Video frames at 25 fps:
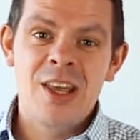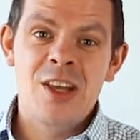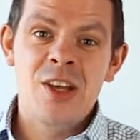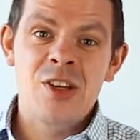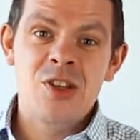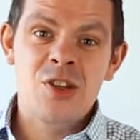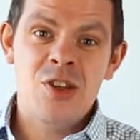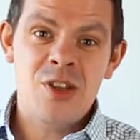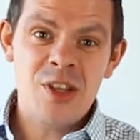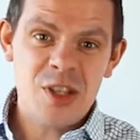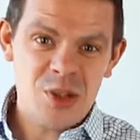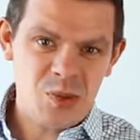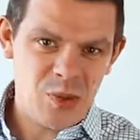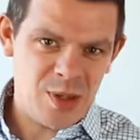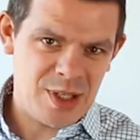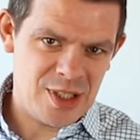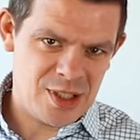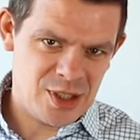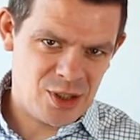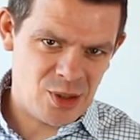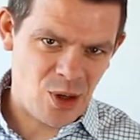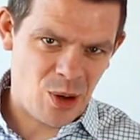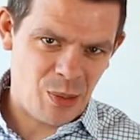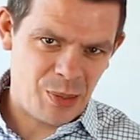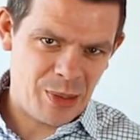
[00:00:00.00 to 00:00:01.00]
So this week's
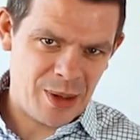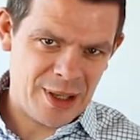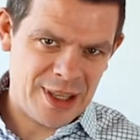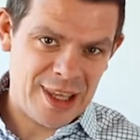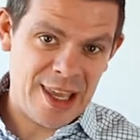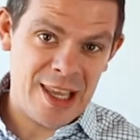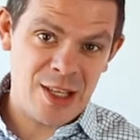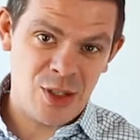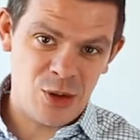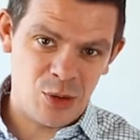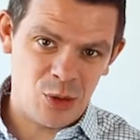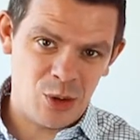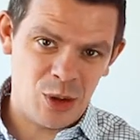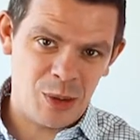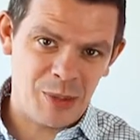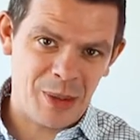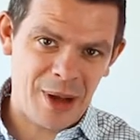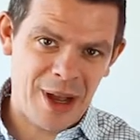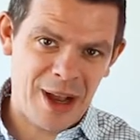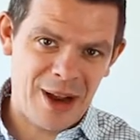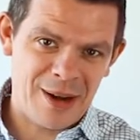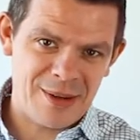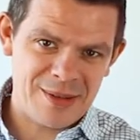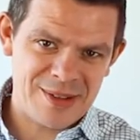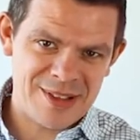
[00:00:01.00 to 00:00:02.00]
topic is all
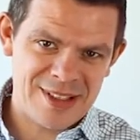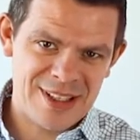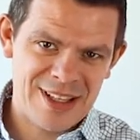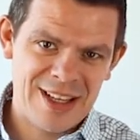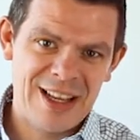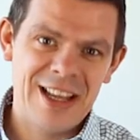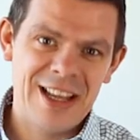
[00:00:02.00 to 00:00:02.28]
about